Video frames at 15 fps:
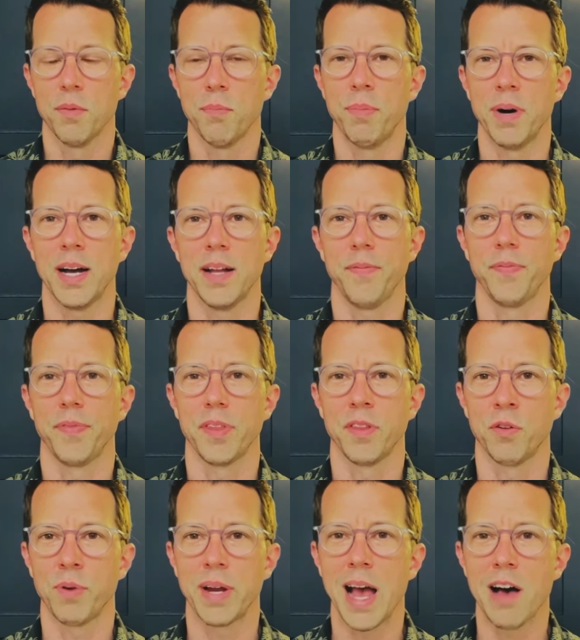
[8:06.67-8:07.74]
But
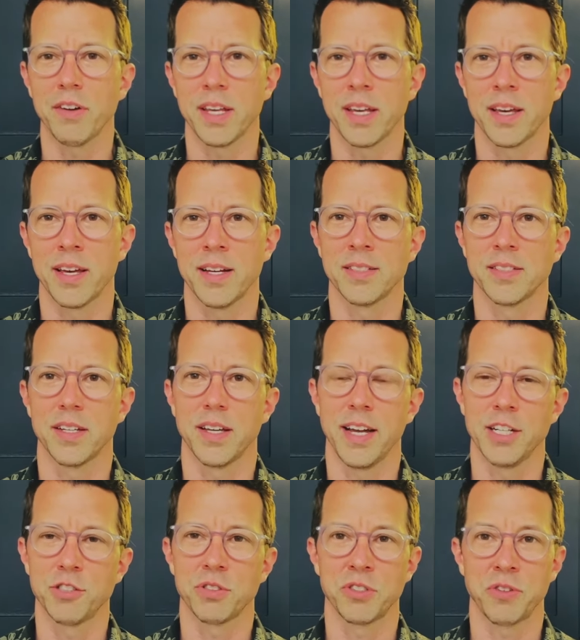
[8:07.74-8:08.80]
the reality is
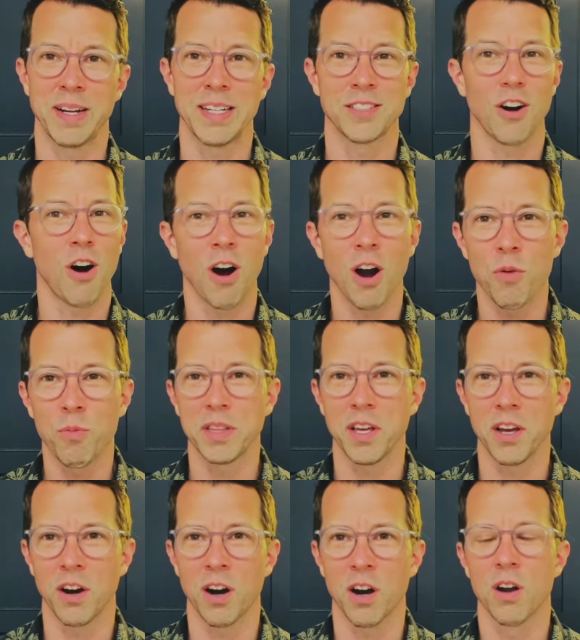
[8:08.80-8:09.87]
interest rates are what
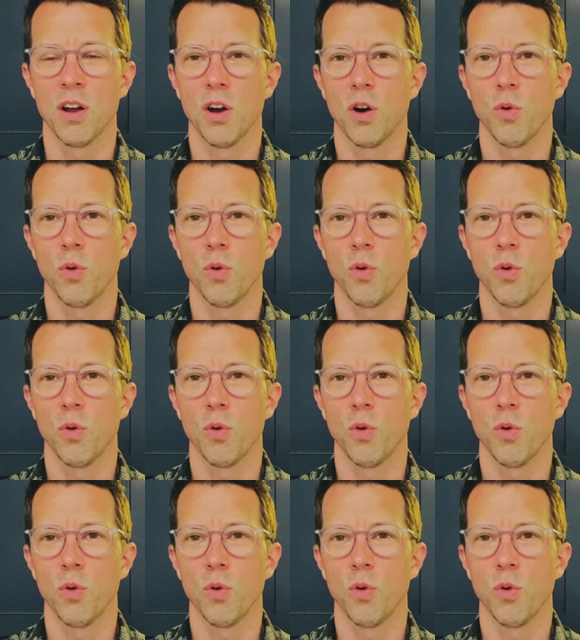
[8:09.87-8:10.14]
they are.